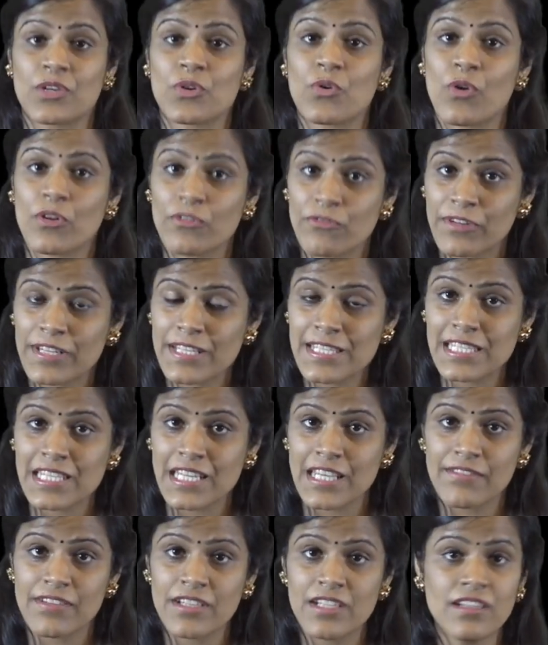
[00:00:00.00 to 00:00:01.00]
in the
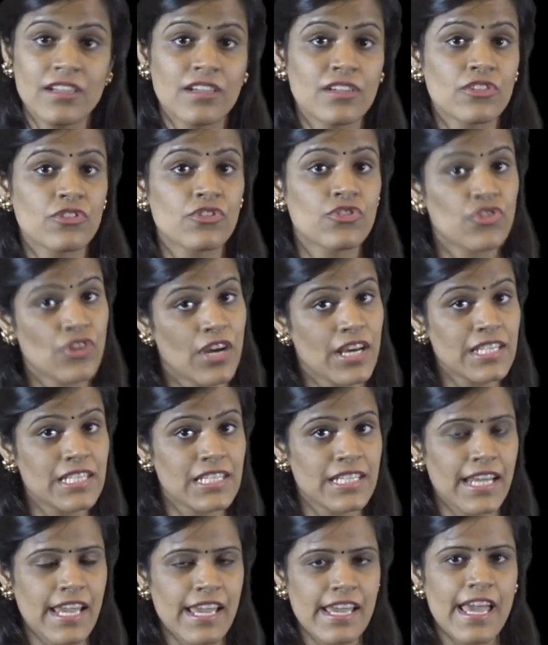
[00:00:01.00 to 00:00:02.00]
confidence level,
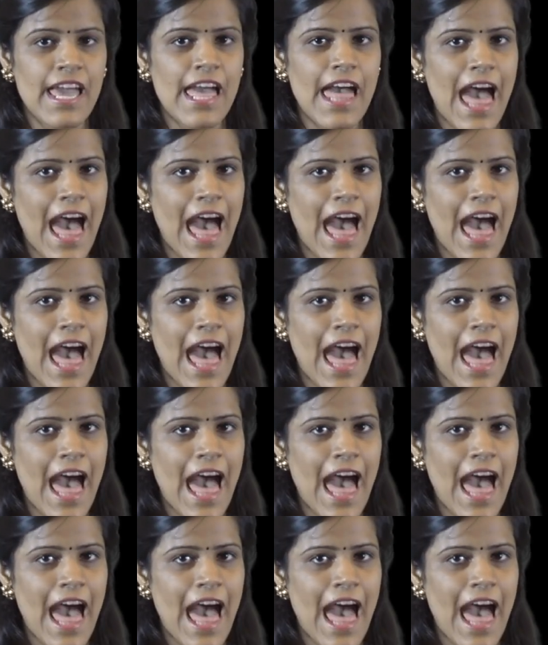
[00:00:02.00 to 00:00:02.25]
trust,